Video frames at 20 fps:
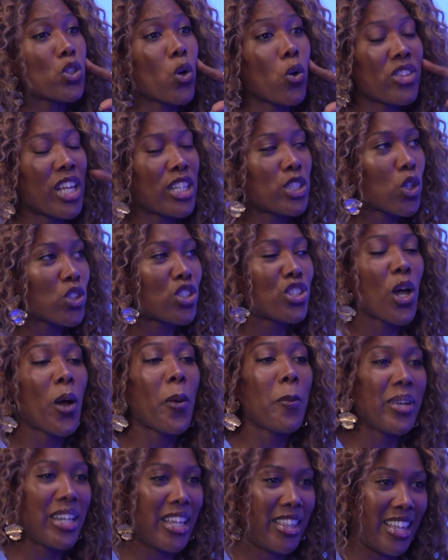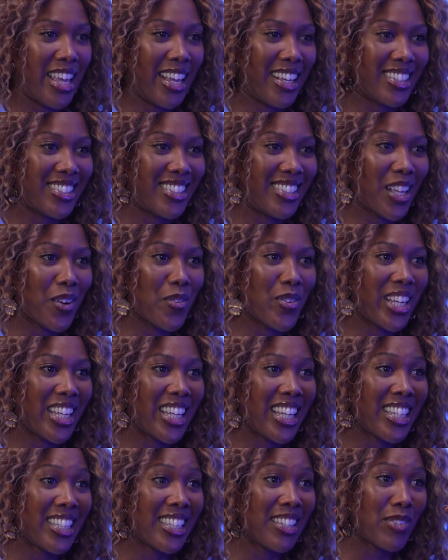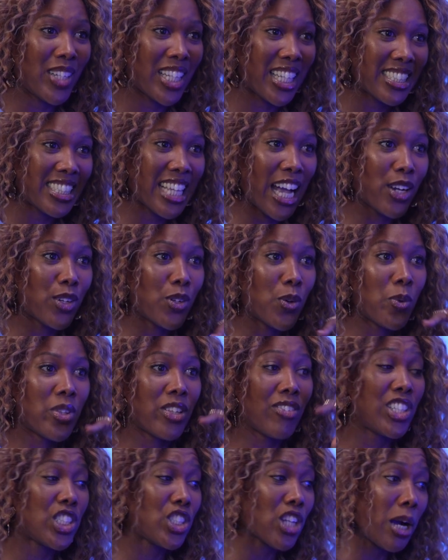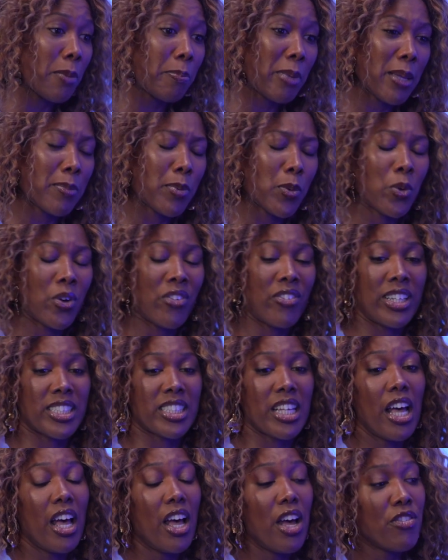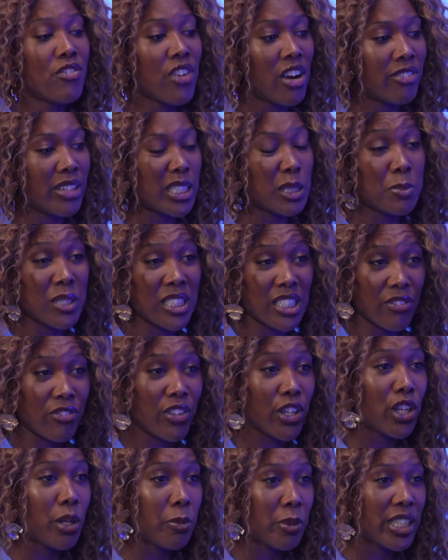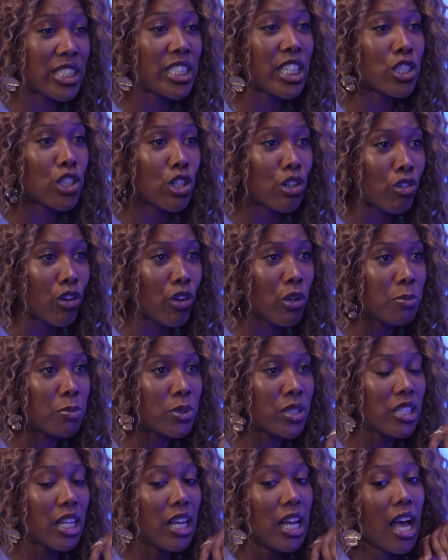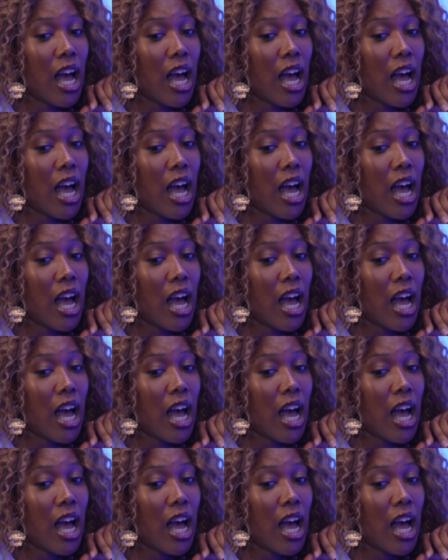there's so many things that we can tackle, whether it's young people, whether it's very specific communities and groups.